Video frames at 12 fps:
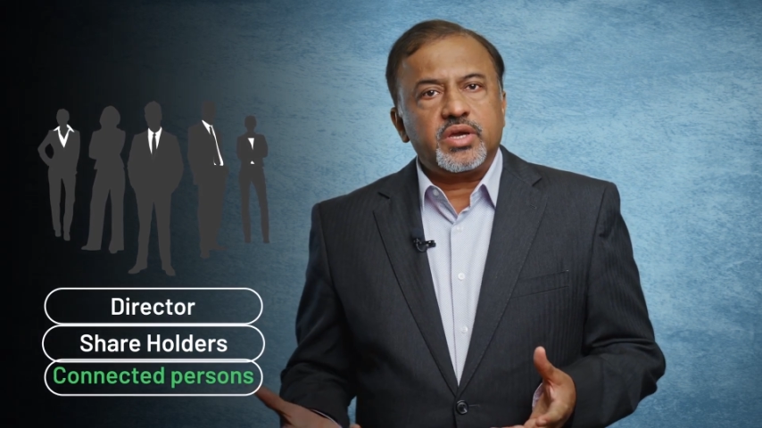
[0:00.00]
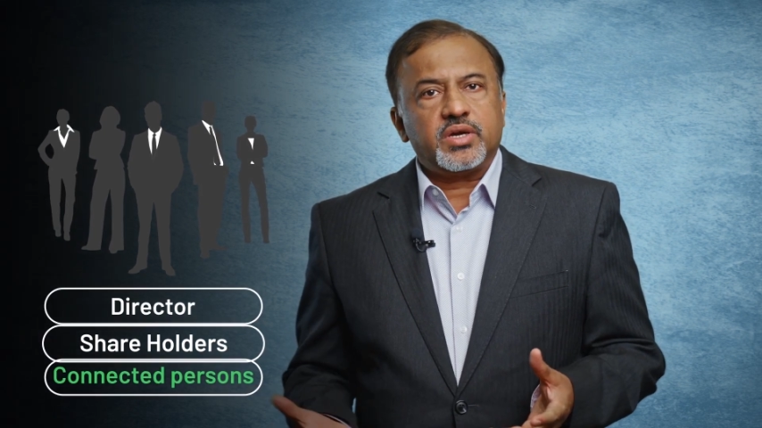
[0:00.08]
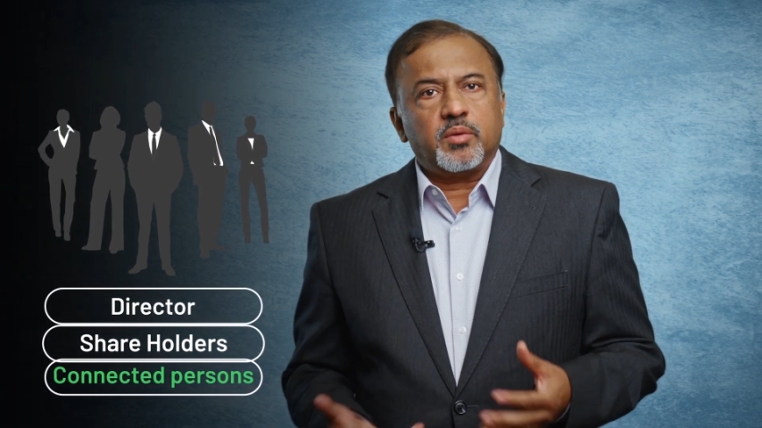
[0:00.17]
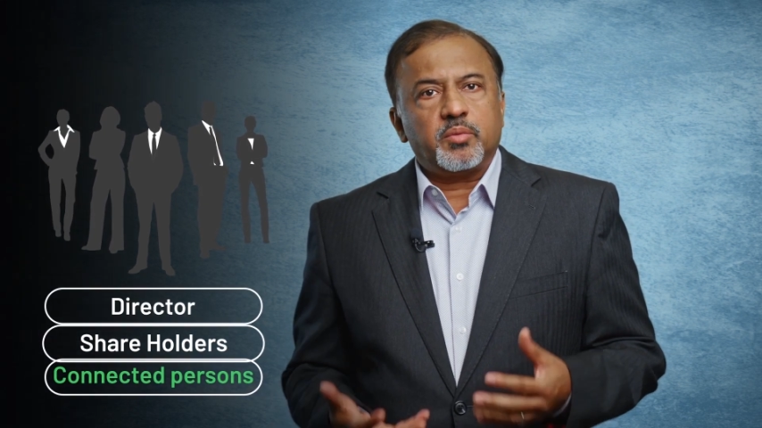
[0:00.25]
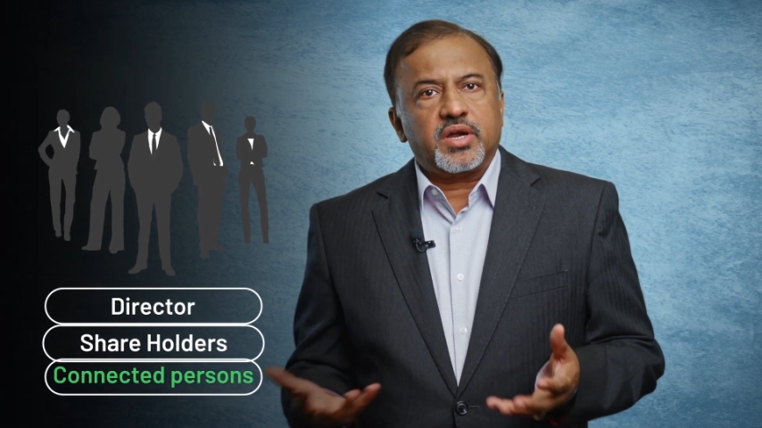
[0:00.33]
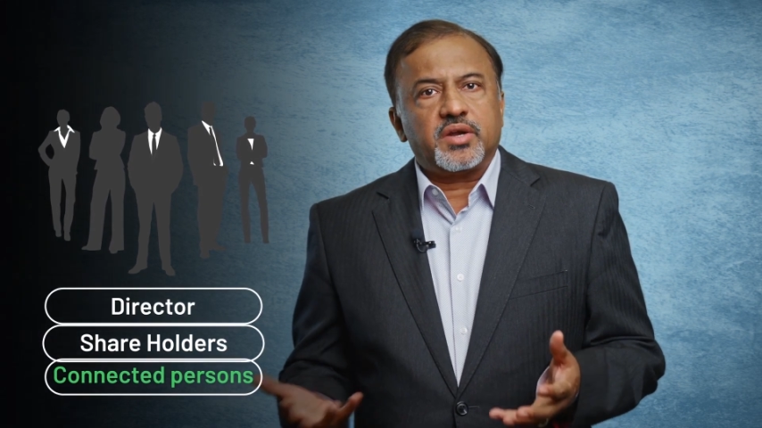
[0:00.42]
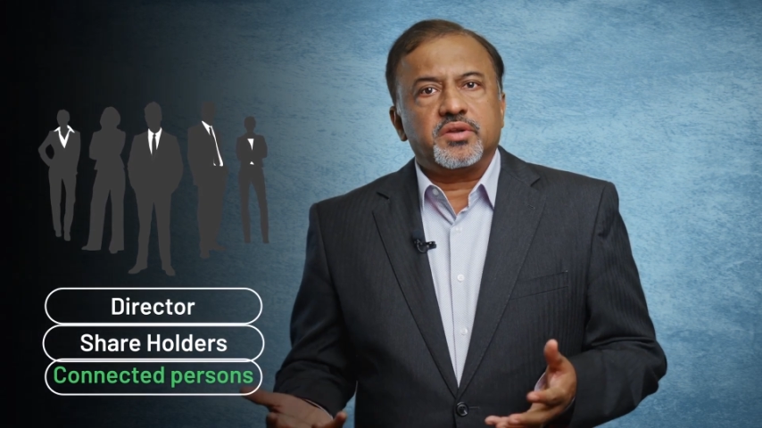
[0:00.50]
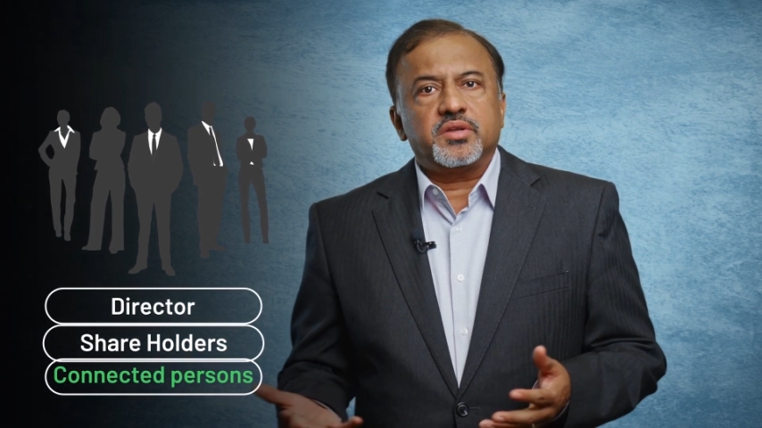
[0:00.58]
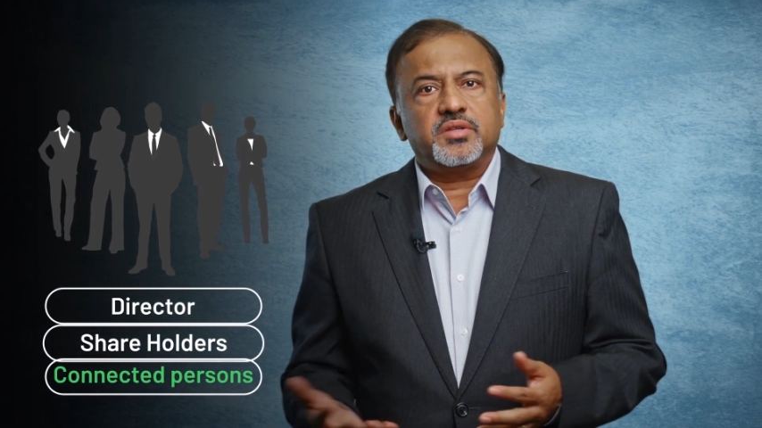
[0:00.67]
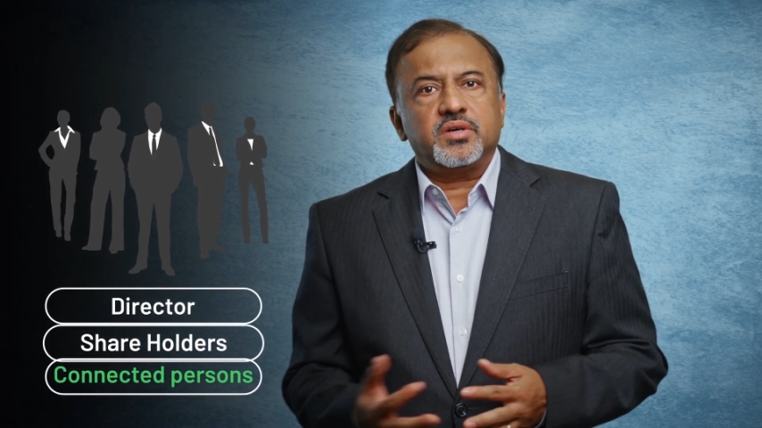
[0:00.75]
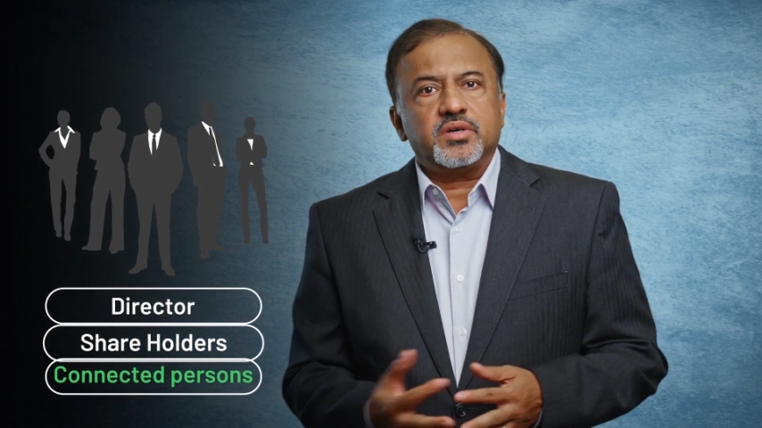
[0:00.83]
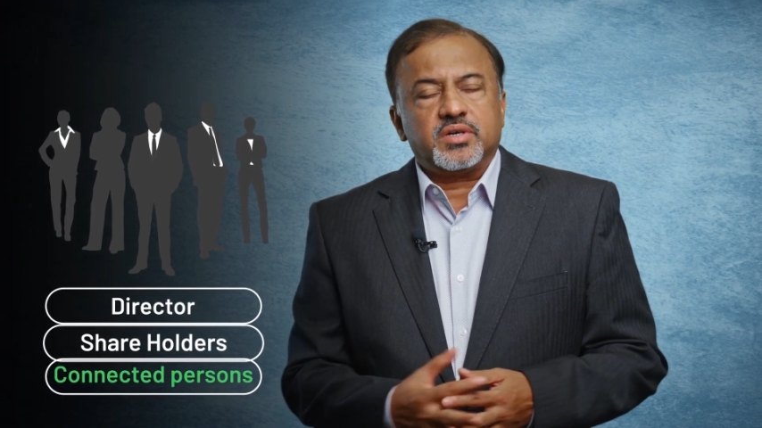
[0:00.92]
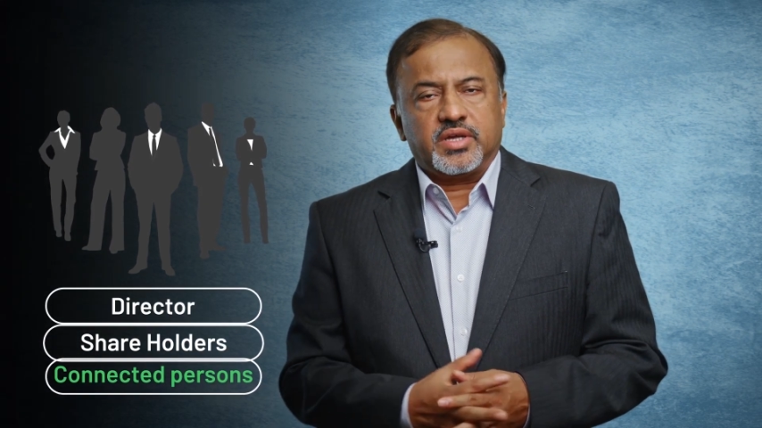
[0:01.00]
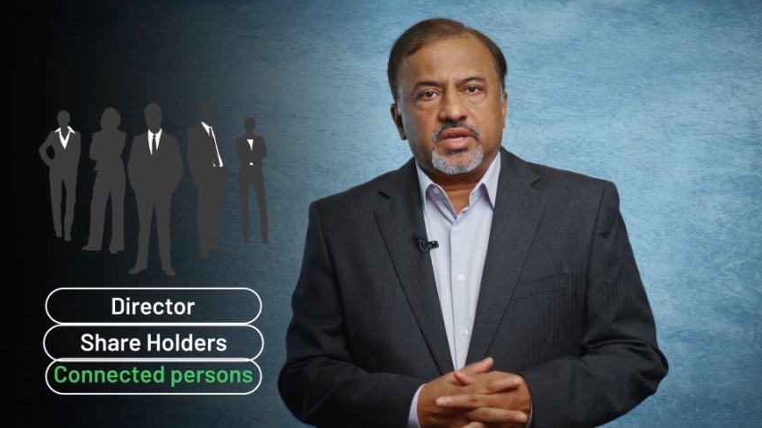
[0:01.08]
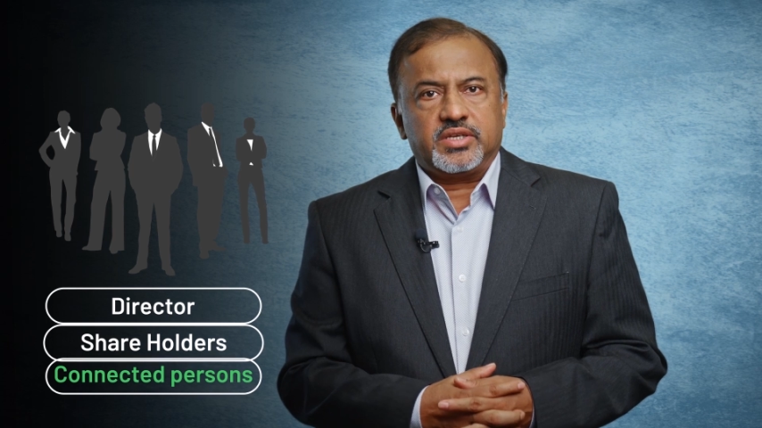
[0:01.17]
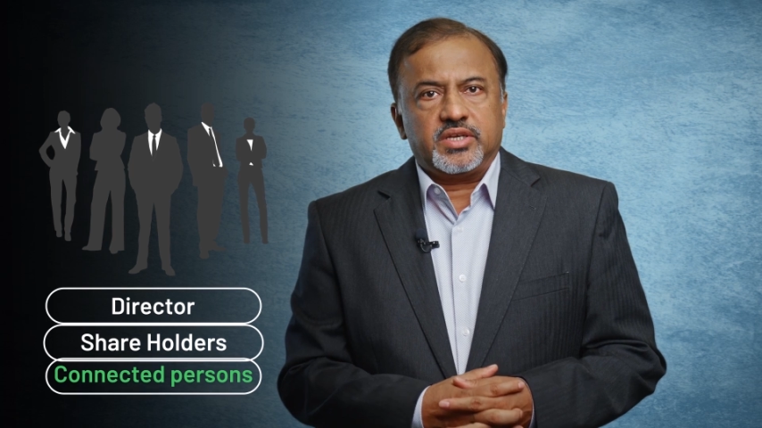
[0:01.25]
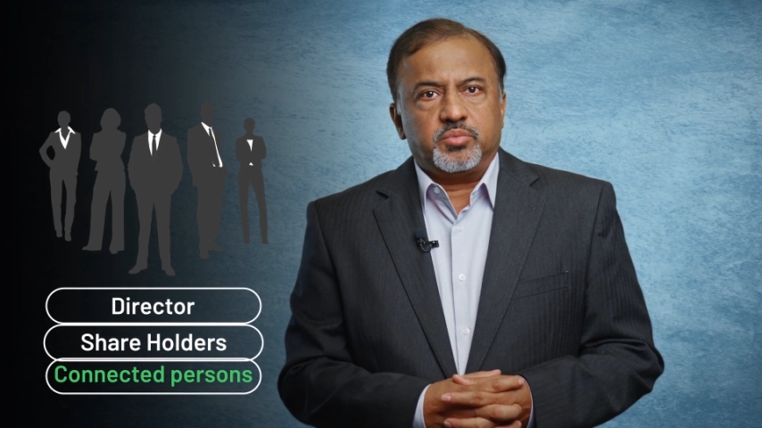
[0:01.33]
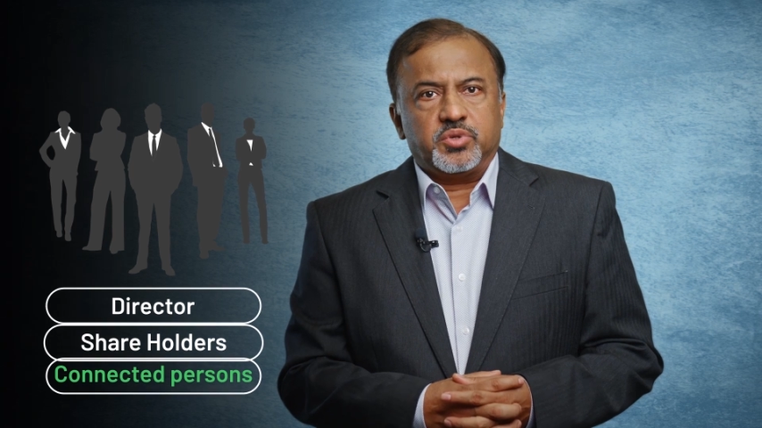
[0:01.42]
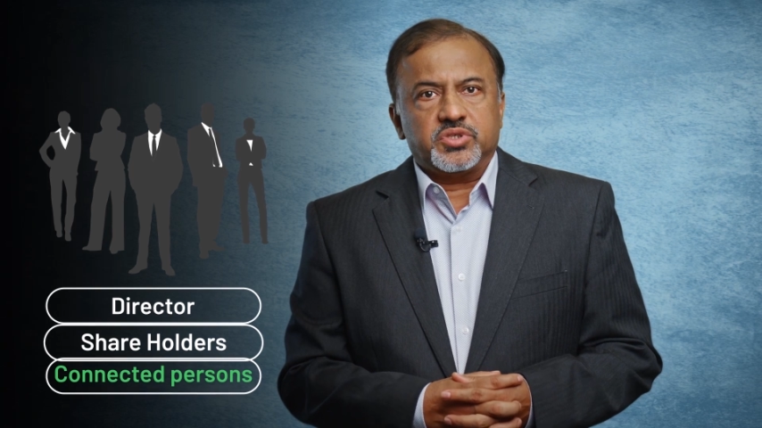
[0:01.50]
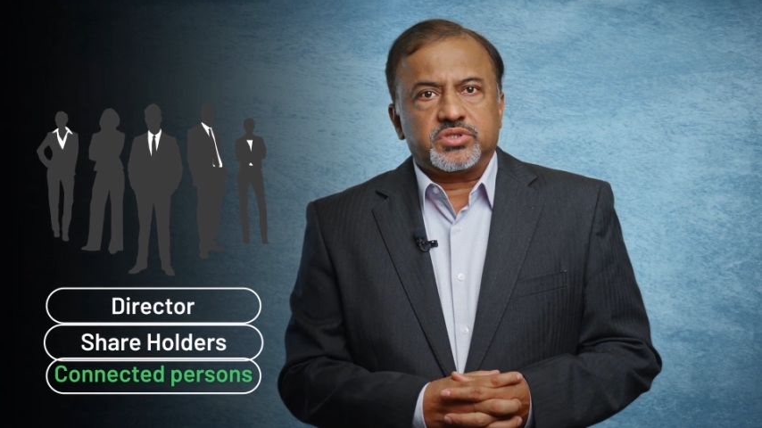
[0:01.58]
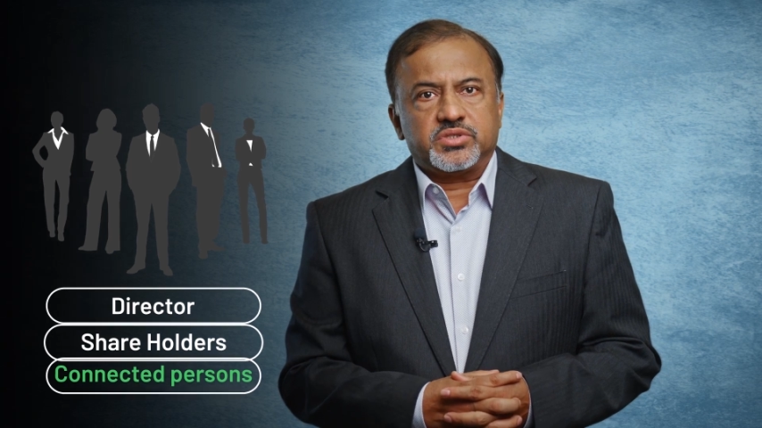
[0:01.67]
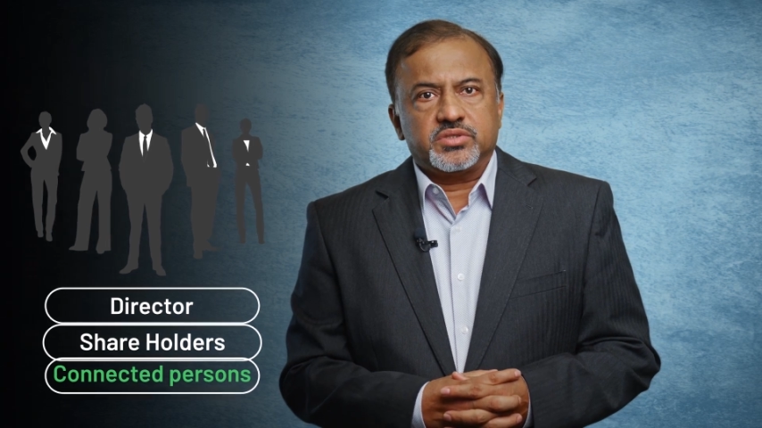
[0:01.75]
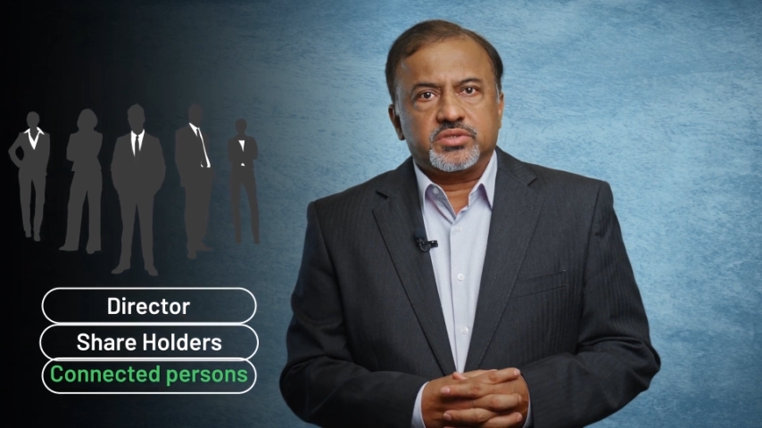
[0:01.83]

coming under the connected person.